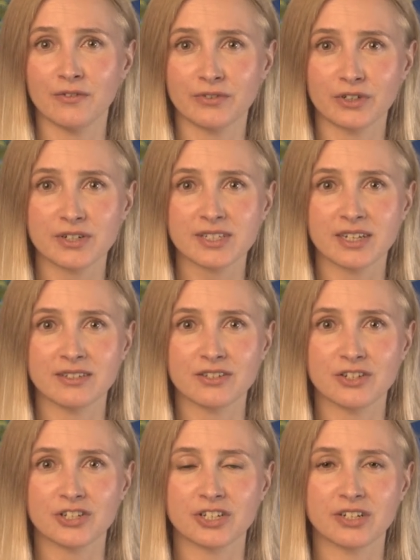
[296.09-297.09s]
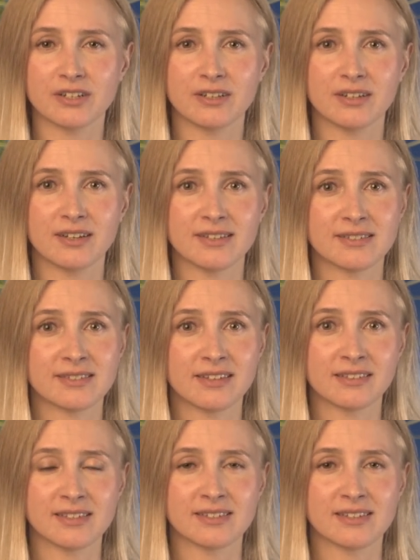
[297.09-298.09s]
first conditional
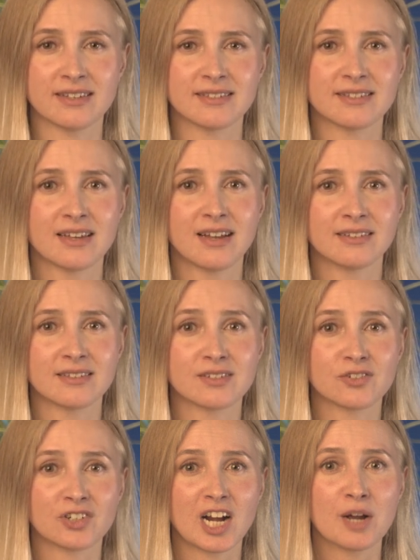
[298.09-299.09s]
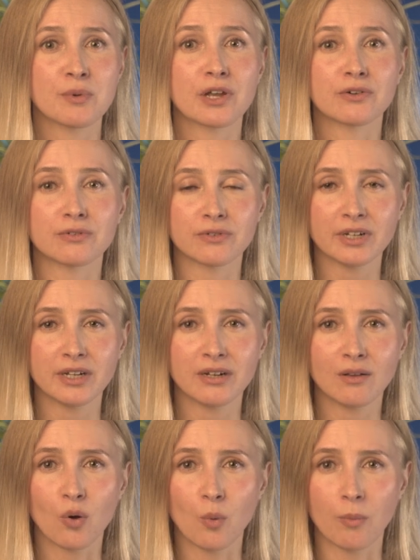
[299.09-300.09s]
sentences describe a
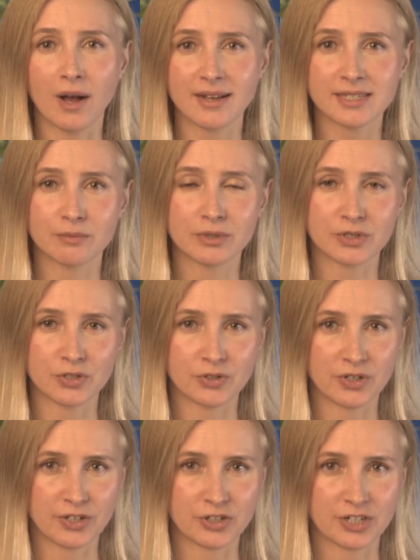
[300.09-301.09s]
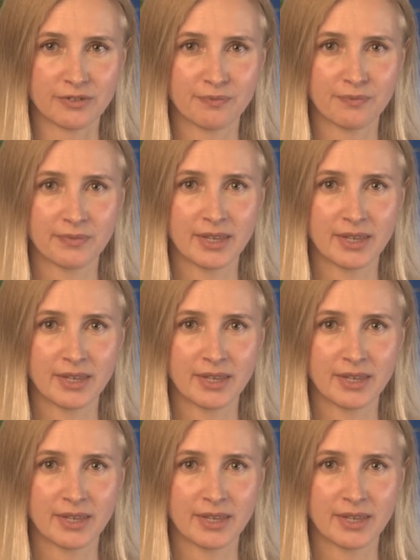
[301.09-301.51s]
real or possible situation.